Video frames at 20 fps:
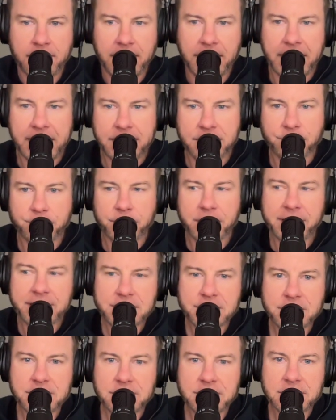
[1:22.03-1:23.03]
And
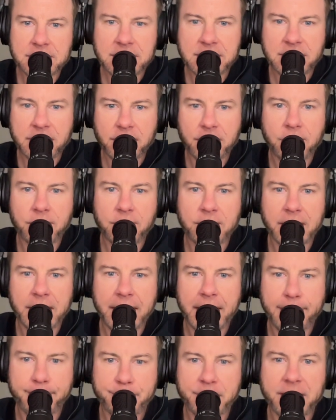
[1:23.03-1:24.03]
really just,
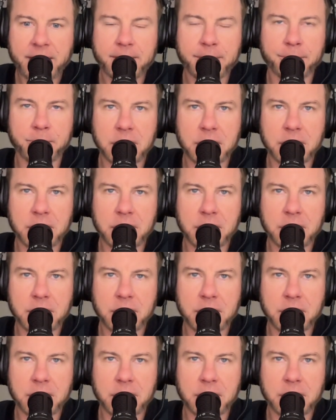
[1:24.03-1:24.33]
epic